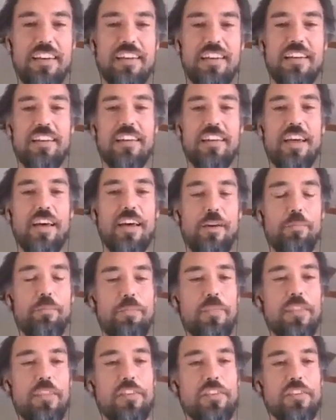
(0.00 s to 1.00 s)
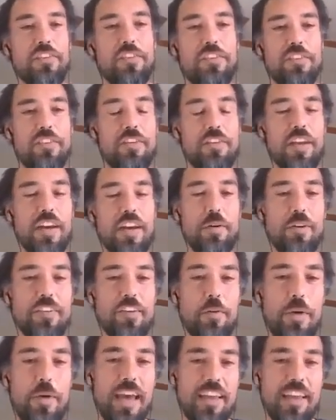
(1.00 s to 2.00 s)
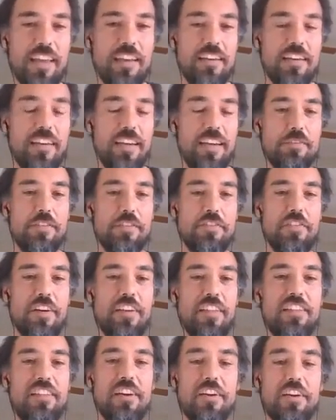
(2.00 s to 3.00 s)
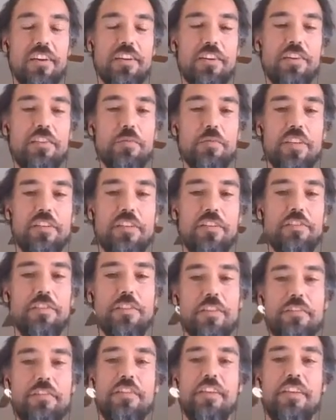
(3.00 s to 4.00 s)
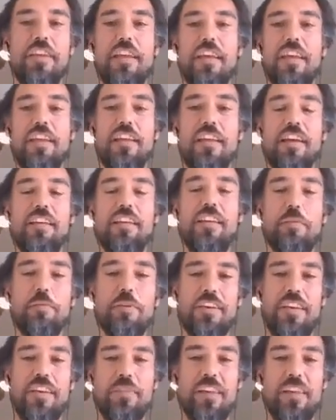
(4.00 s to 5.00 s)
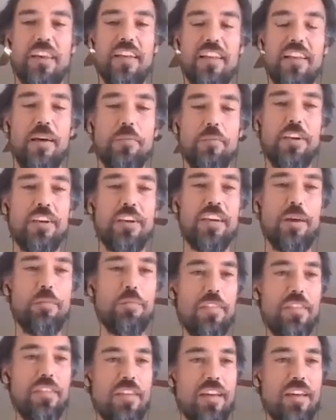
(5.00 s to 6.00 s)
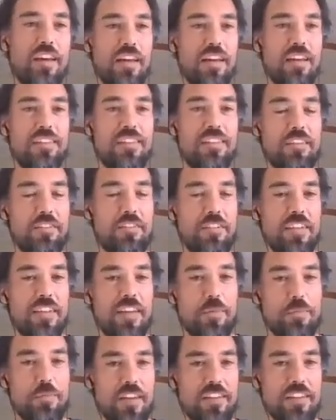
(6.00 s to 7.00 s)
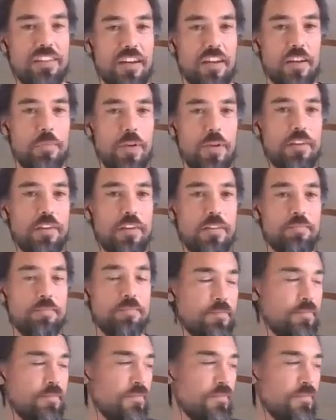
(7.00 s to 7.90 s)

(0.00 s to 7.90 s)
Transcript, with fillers: land, um, there's, you can always go back and, and refer to these articles where there's sort of a lot more detail, a lot more depth uh, to everything I'm going to talk about.